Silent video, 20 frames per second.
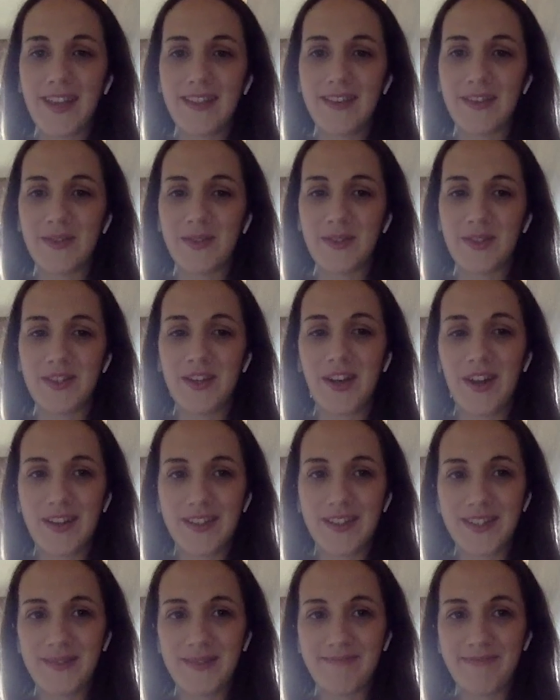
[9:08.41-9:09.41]
This was an
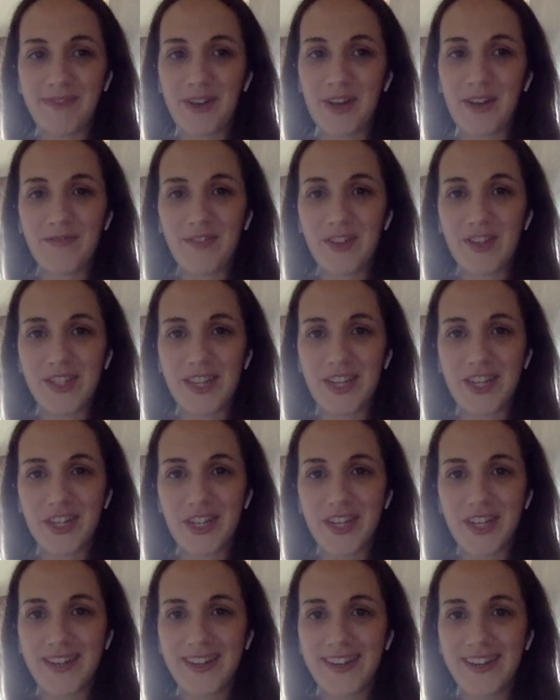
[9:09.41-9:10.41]
awesome
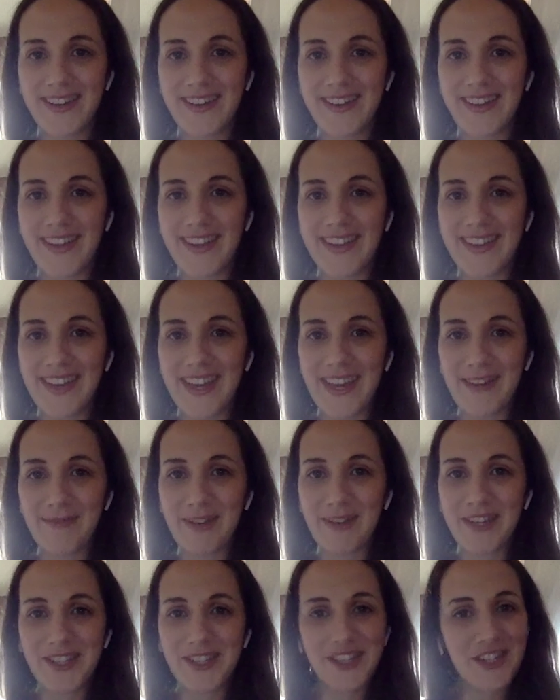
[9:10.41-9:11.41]
conversation, and I can't
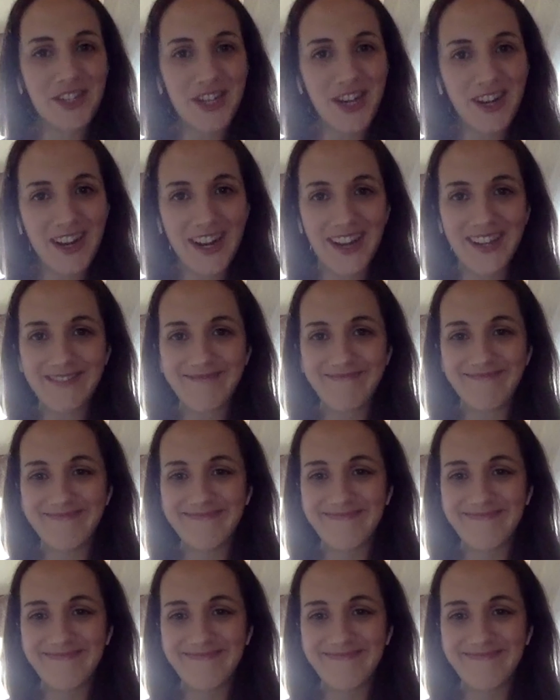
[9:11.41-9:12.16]
wait to share it.